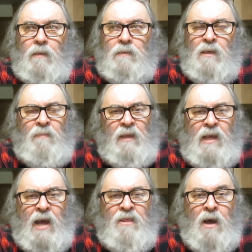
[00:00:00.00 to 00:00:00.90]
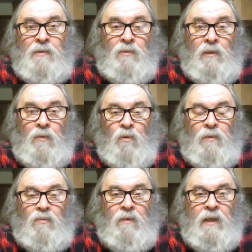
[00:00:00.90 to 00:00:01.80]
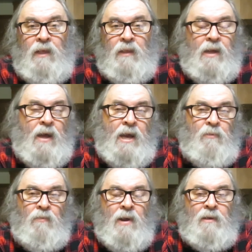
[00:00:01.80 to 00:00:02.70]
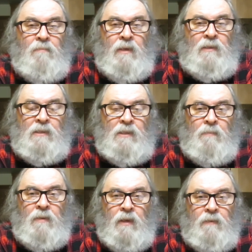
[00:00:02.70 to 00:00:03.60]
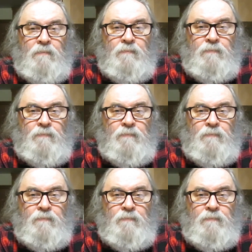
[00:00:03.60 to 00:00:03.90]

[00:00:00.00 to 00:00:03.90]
something that I thought was really worth reading that I would recommend to somebody.